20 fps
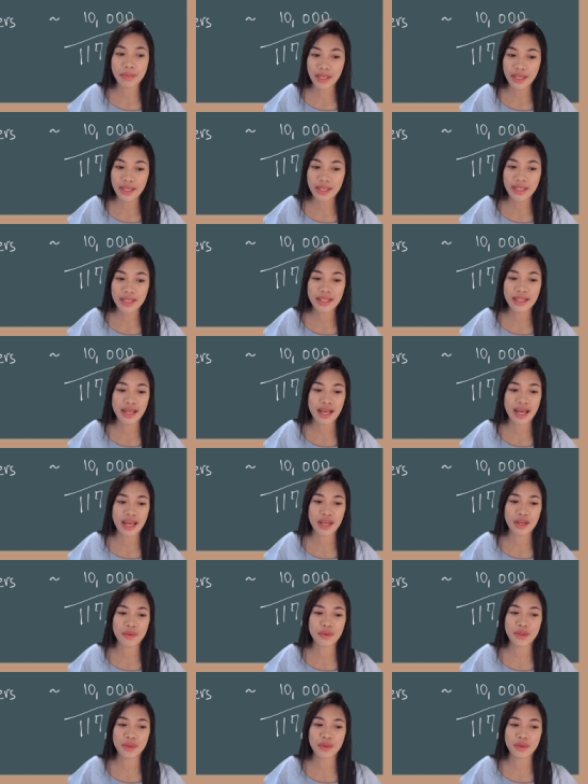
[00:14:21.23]
pay, I
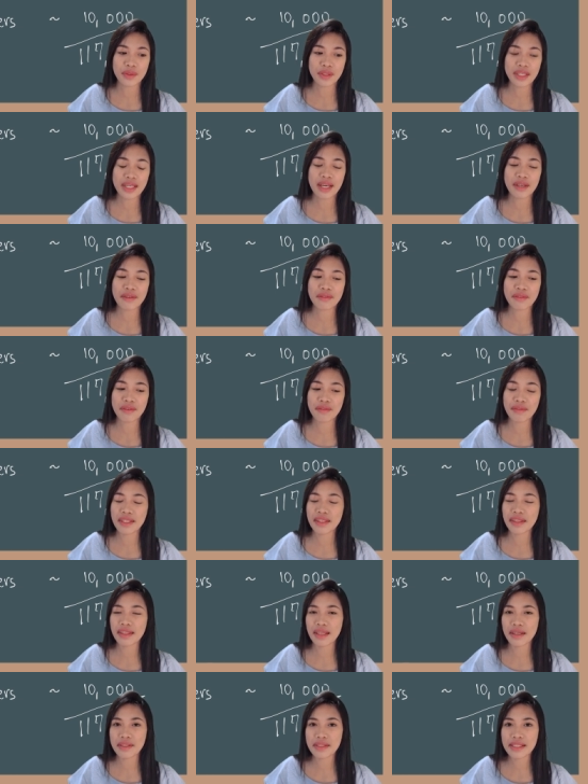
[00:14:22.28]
will only have fifty
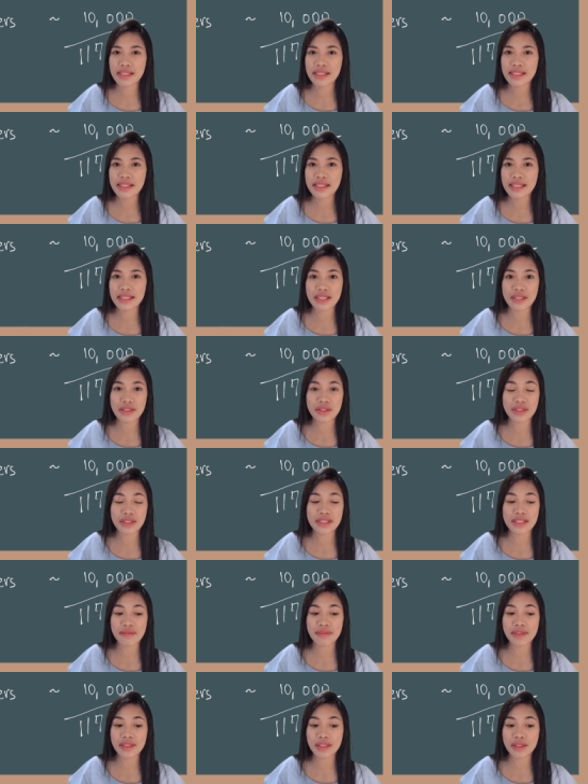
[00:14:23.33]
thousand six hundred
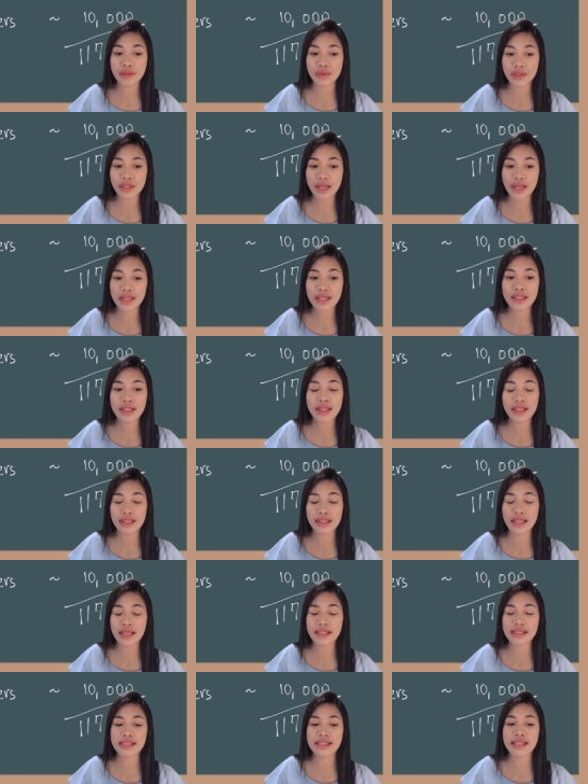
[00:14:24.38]
seventy-two yen.
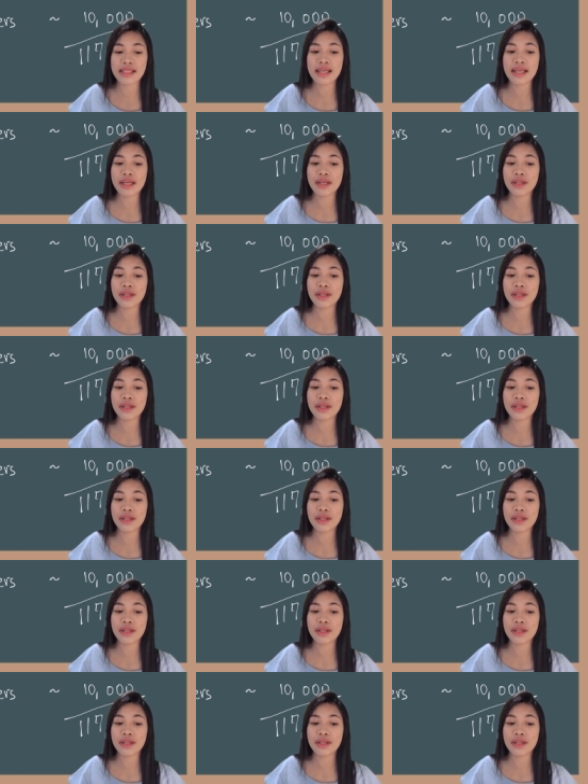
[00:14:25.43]
That's